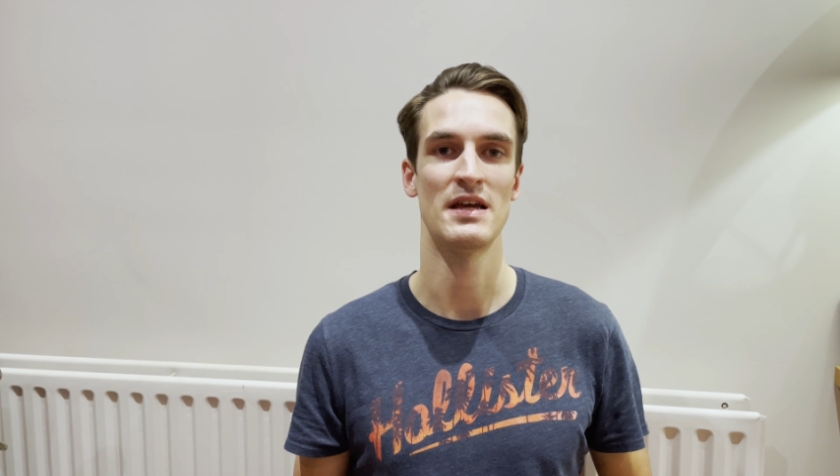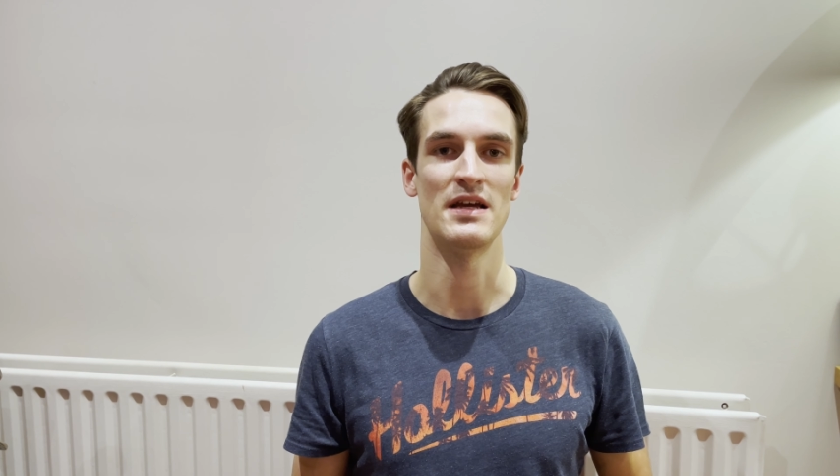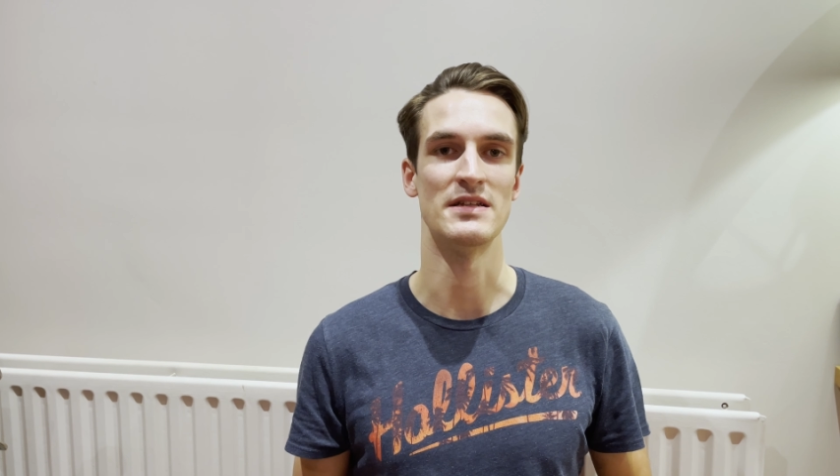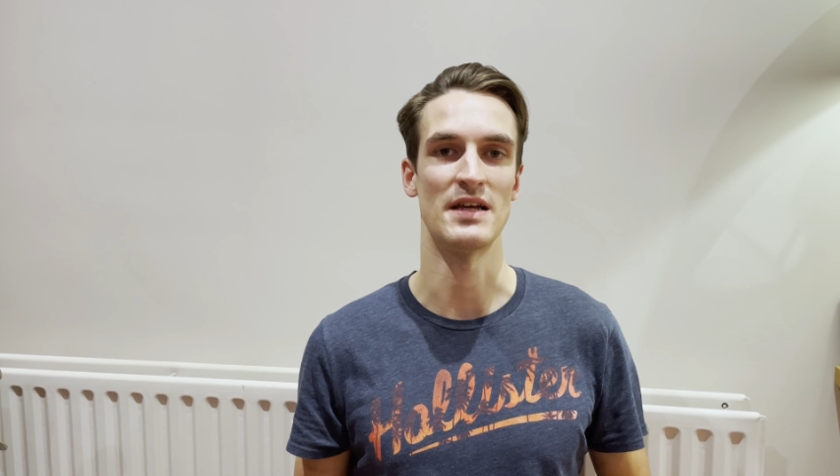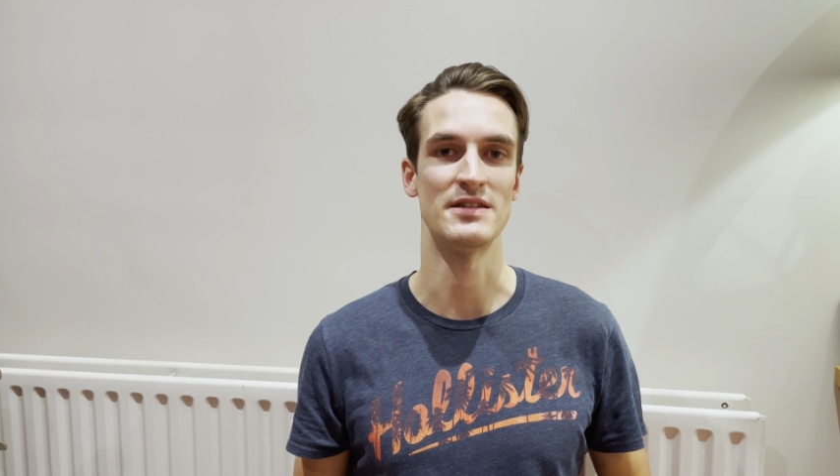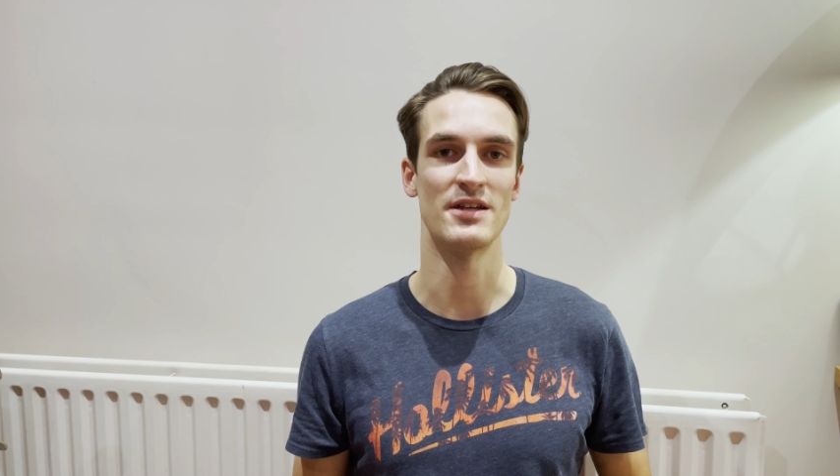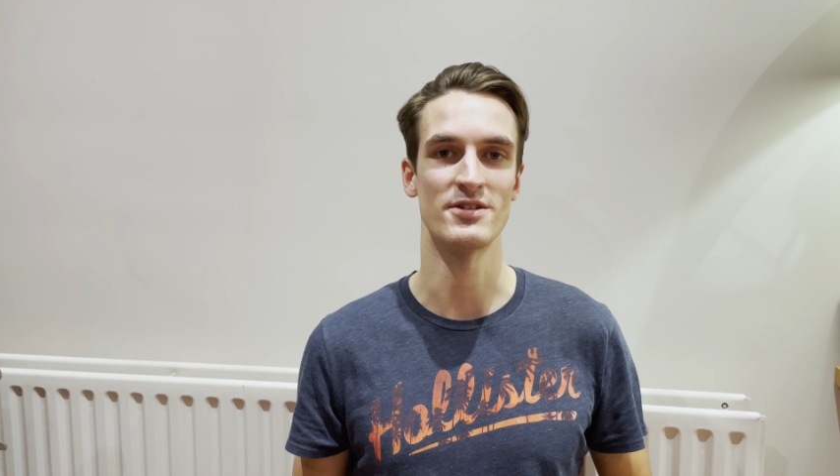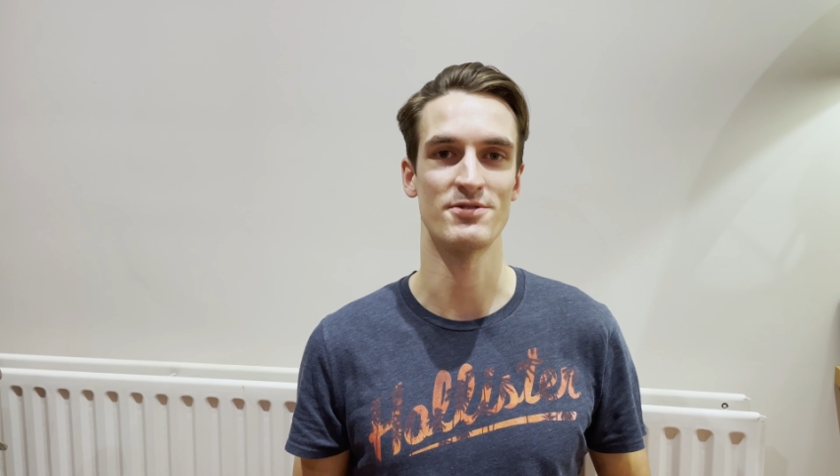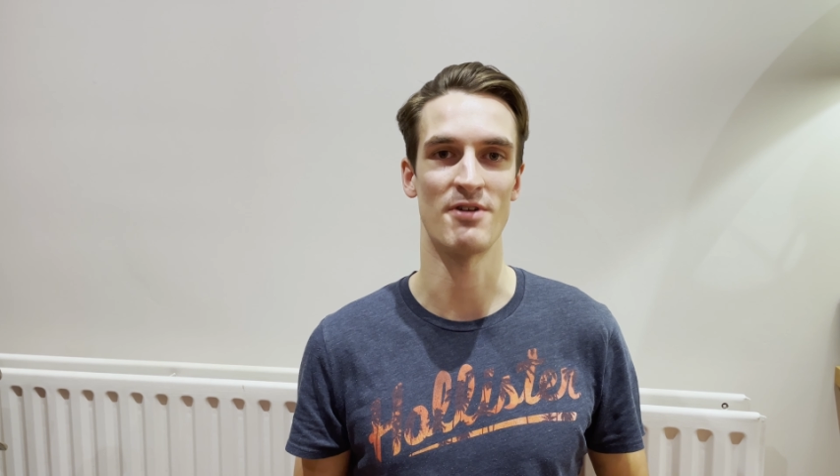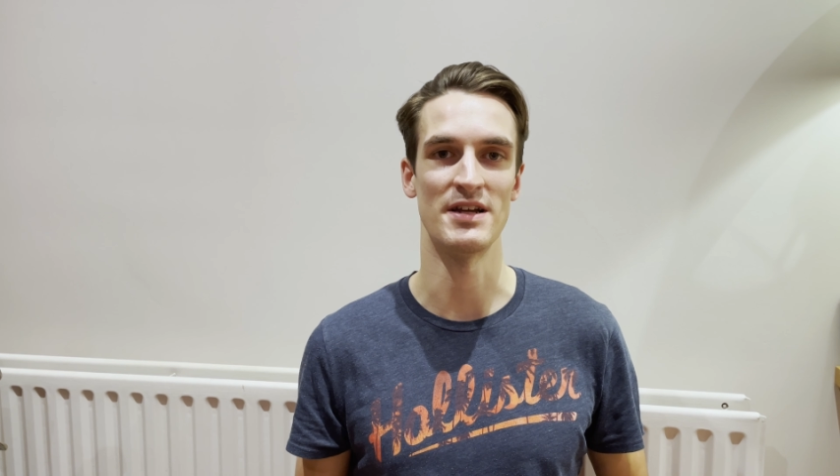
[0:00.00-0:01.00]
is a
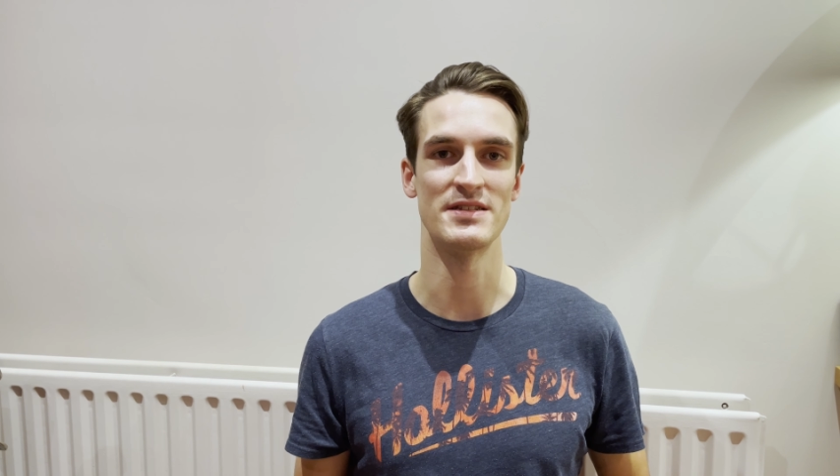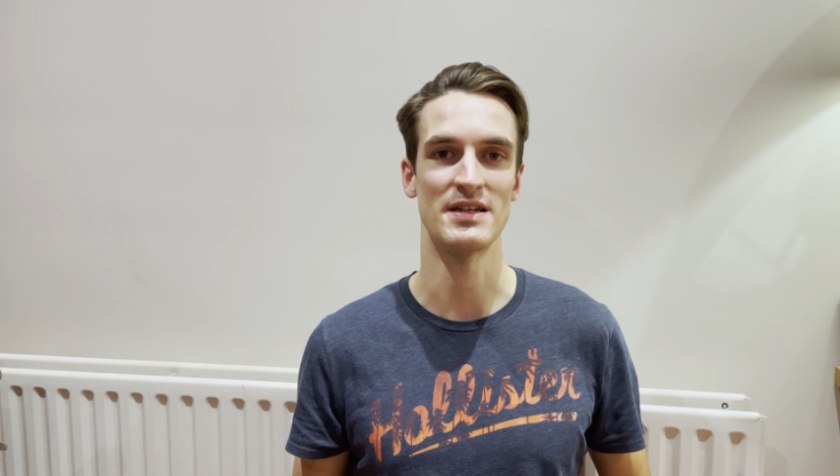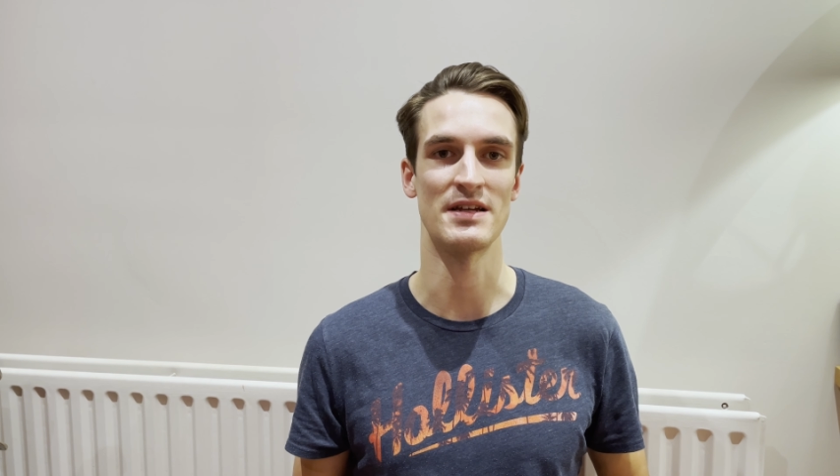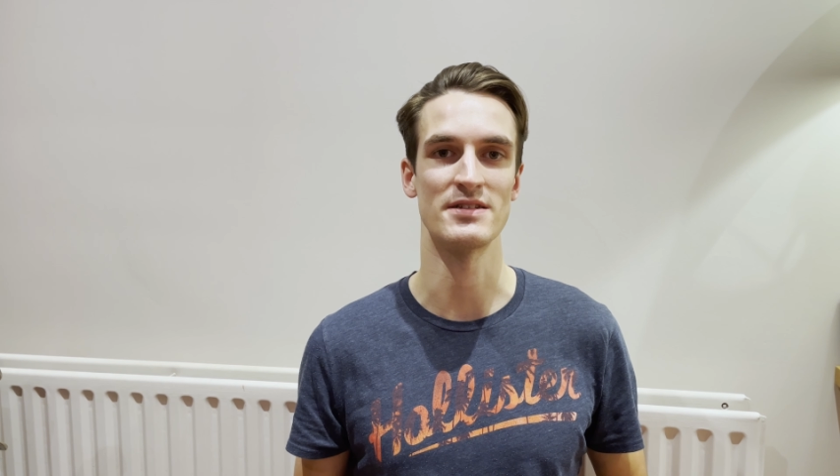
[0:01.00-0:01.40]
dust rating.